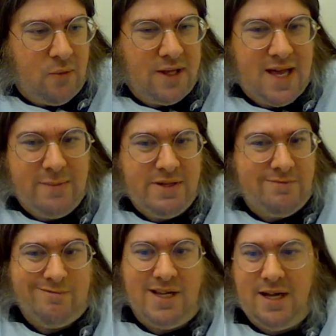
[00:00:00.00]
Realignment?
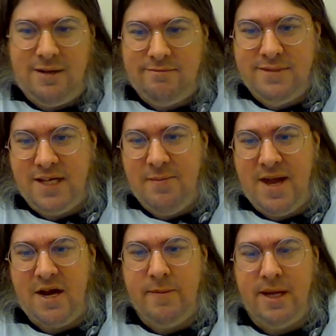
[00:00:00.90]
No, doesn't
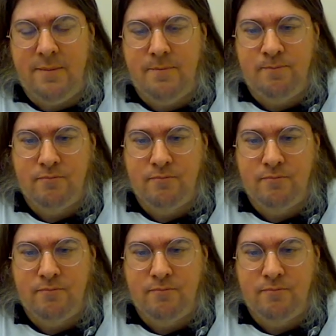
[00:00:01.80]
matter to me.